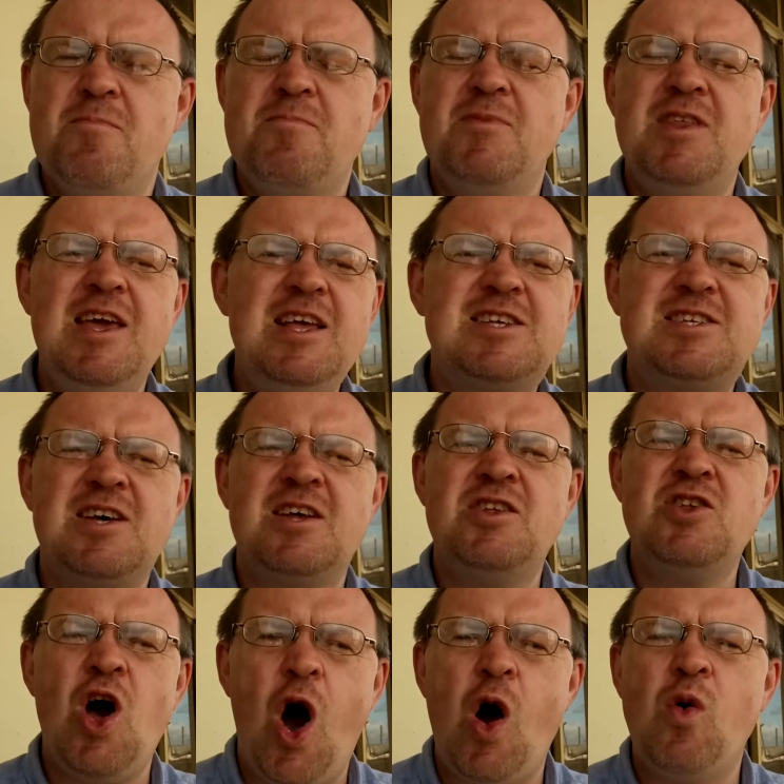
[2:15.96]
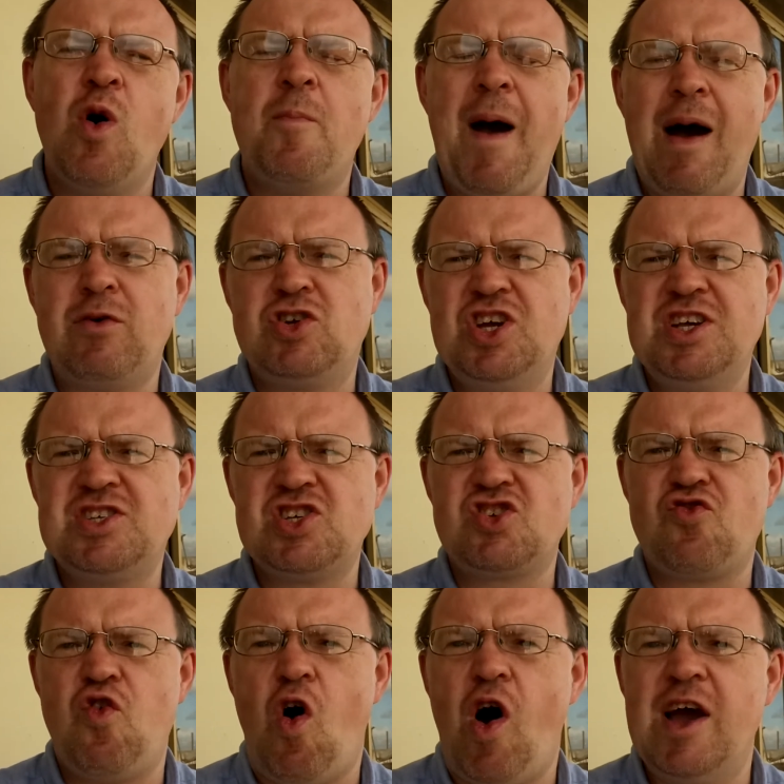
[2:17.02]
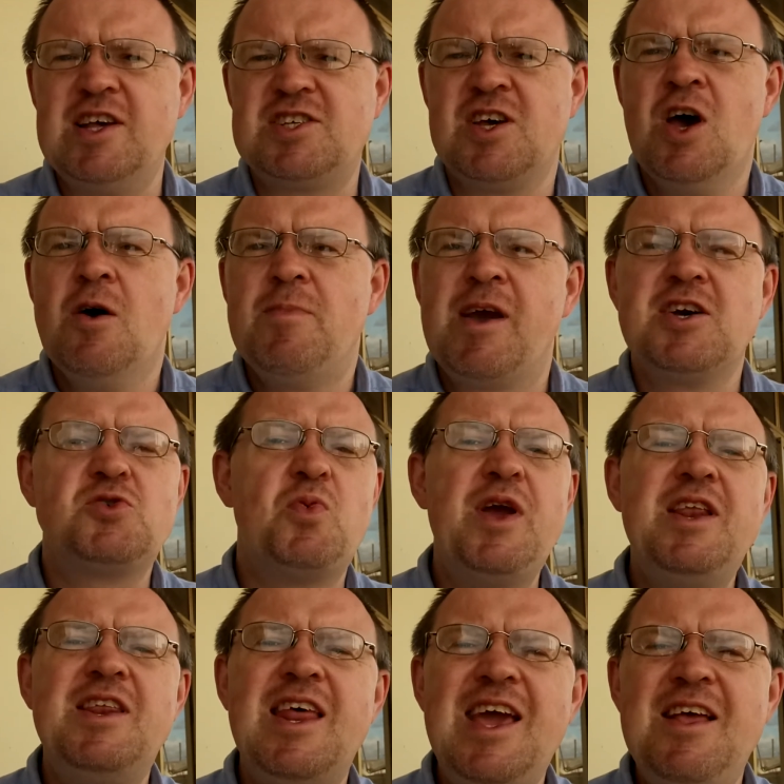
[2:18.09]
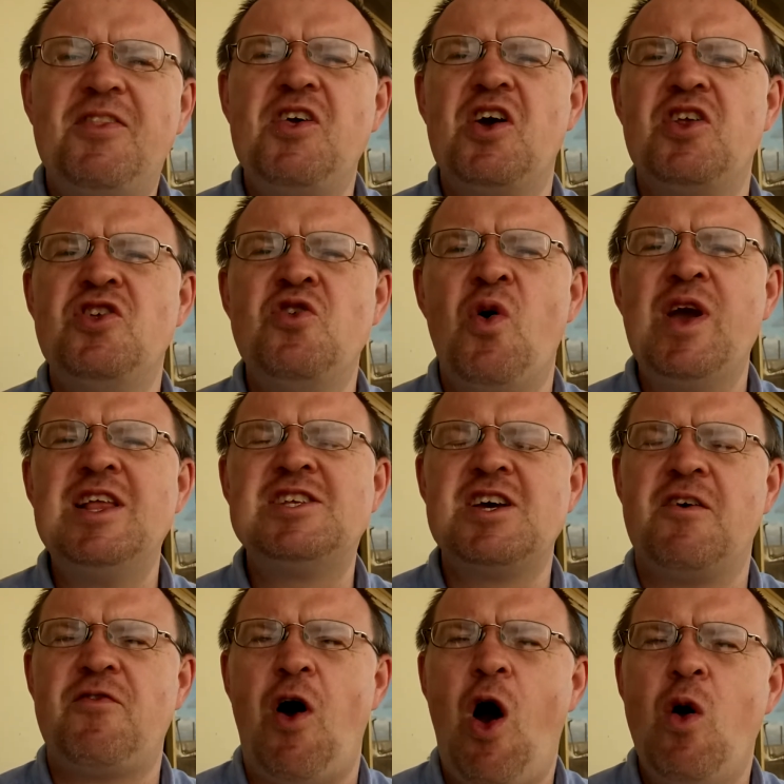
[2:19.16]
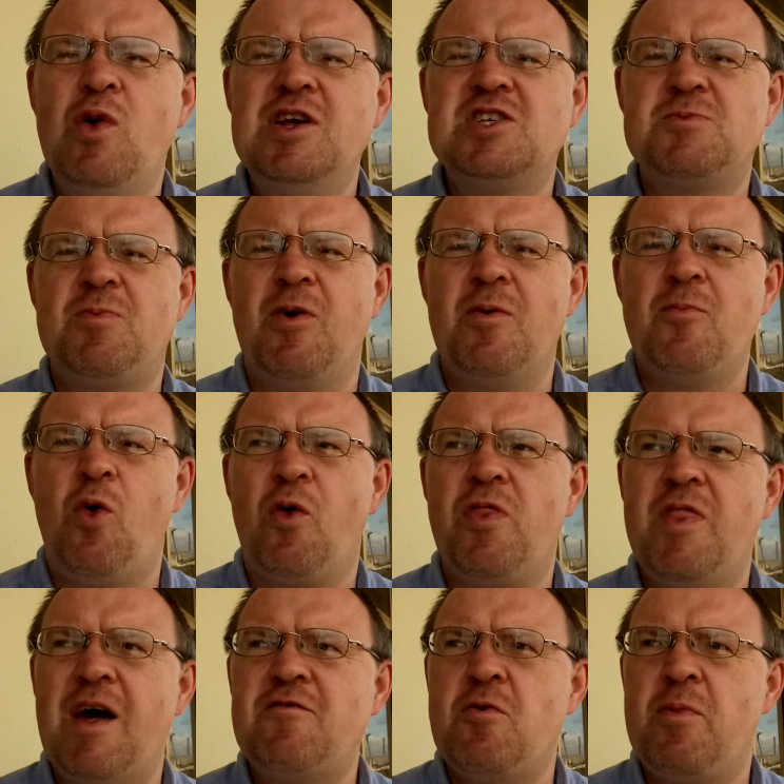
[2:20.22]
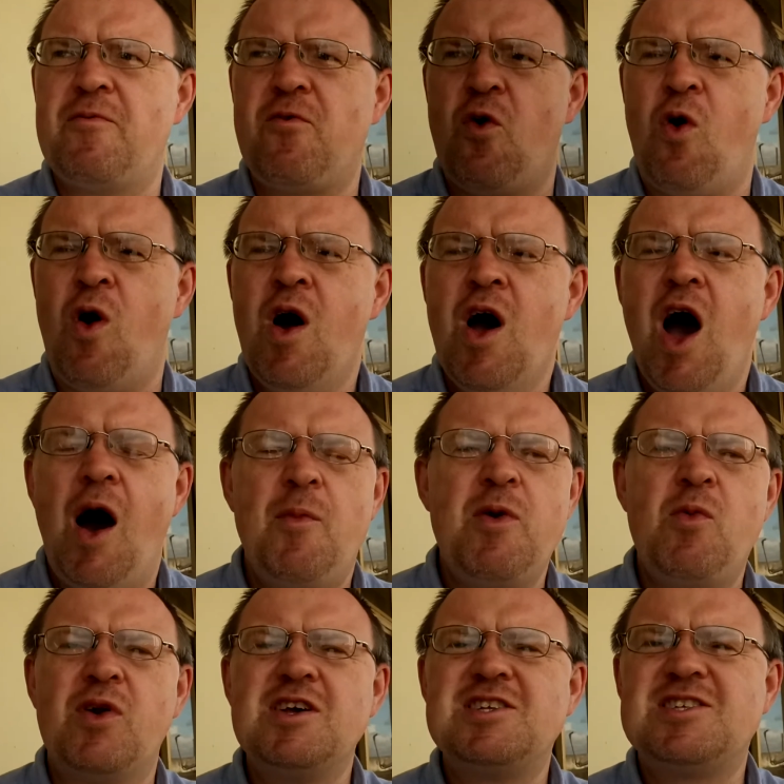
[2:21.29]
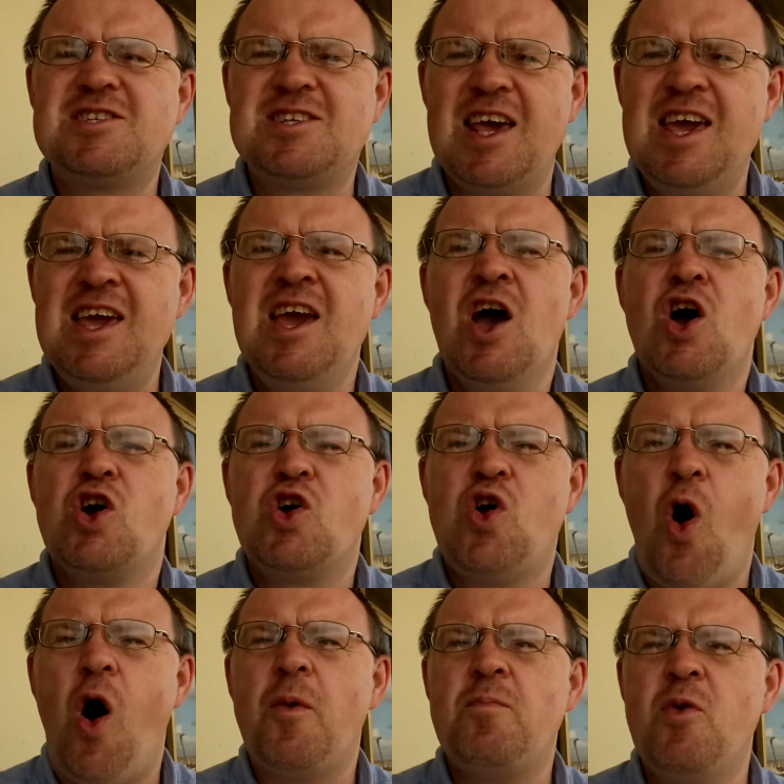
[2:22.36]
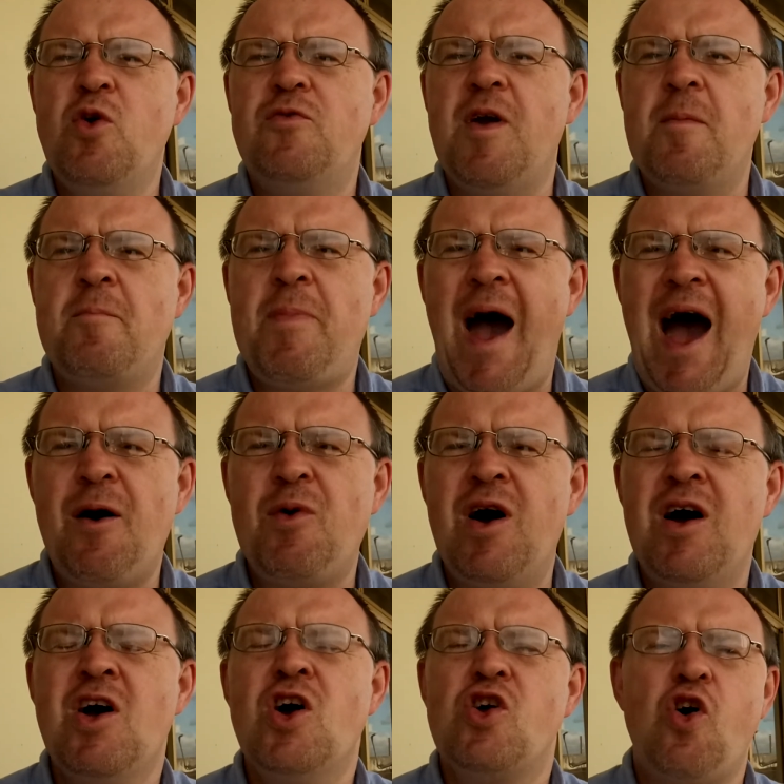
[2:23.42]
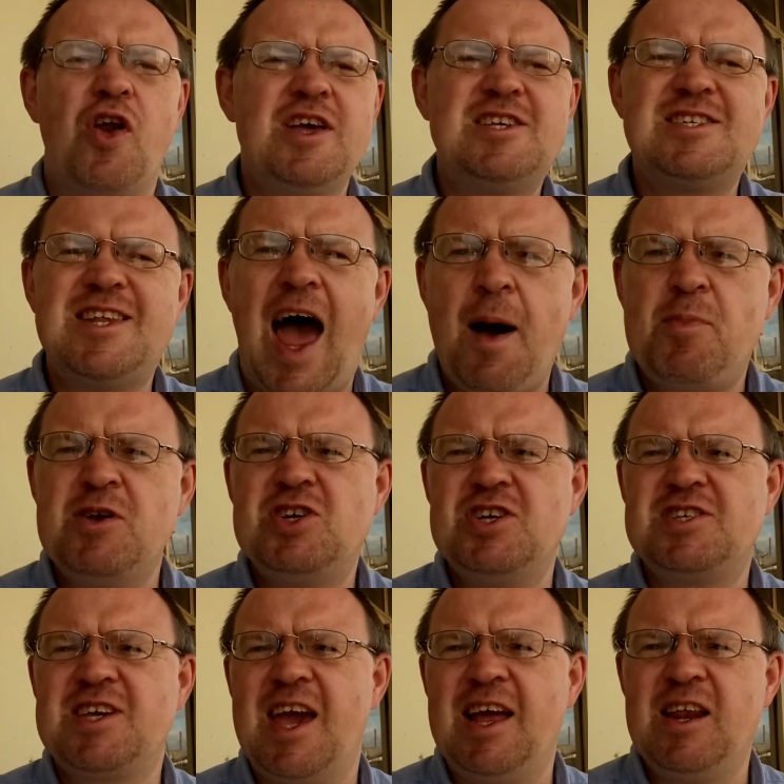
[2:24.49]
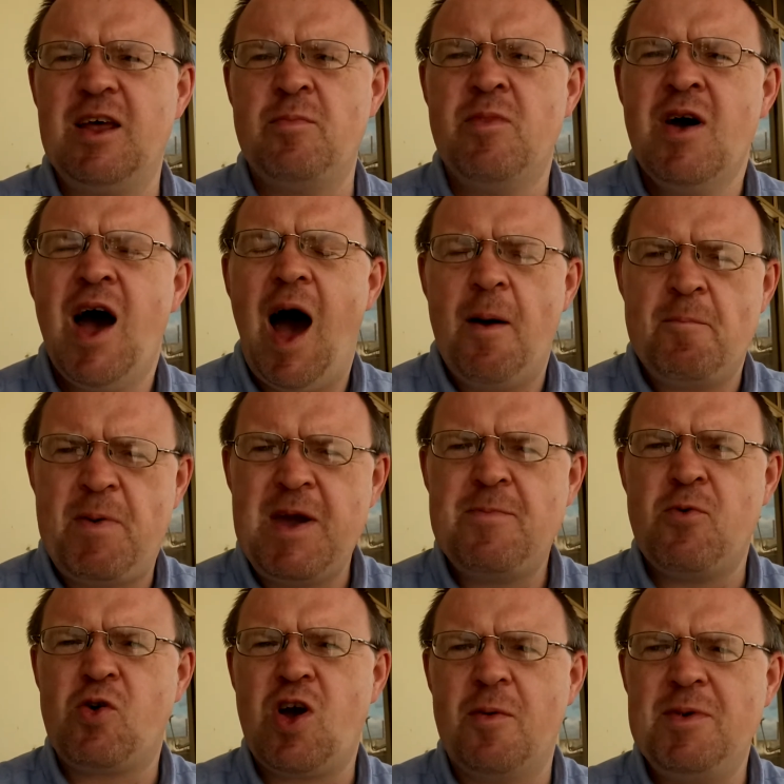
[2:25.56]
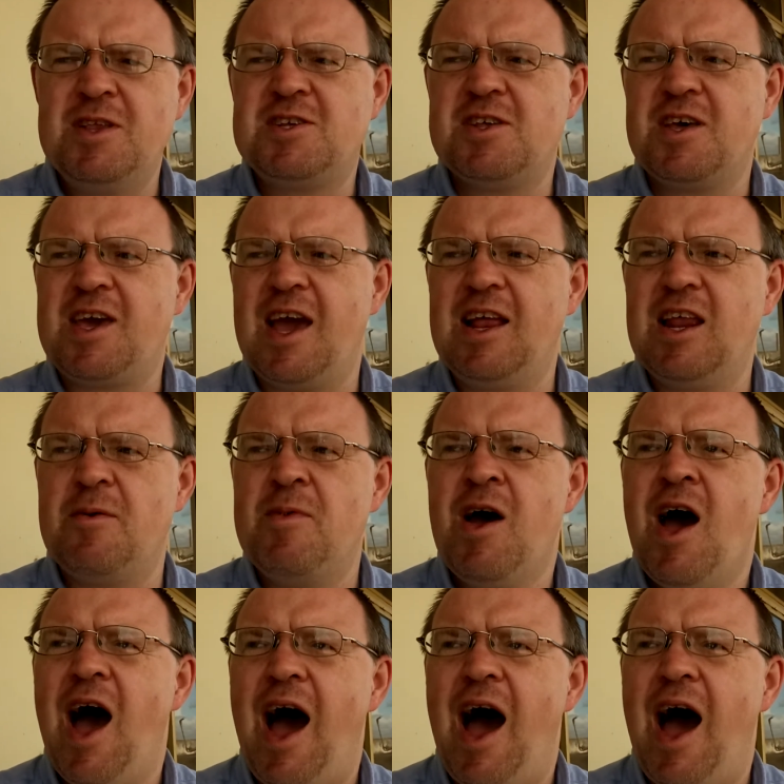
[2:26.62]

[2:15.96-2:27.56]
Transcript: needs to know about Jesus Christ because we need the anointing of the Holy Spirit more than ever before. And we want to see God move in power, God establish his kingdom, and people come into the kingdom.